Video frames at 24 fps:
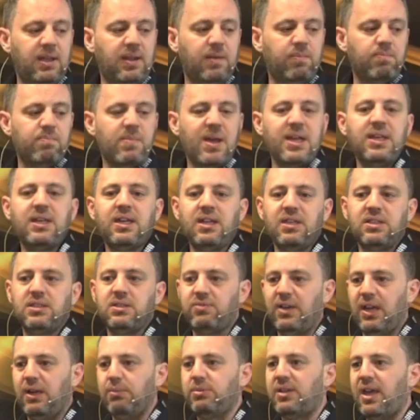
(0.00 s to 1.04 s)
making this
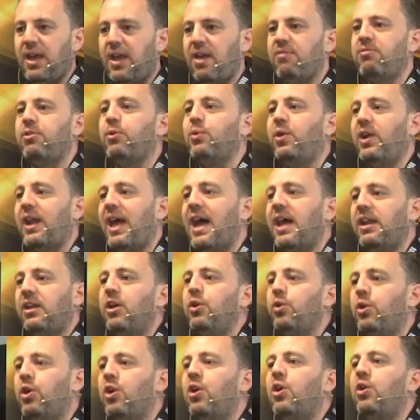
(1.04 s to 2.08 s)
available to everyone at
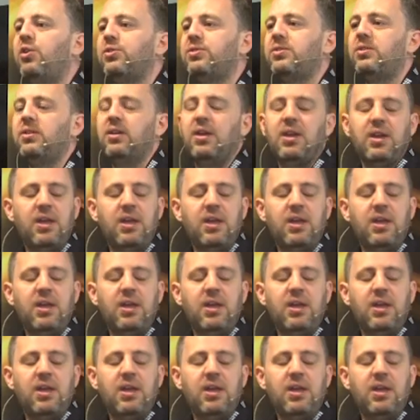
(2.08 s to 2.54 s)
no cost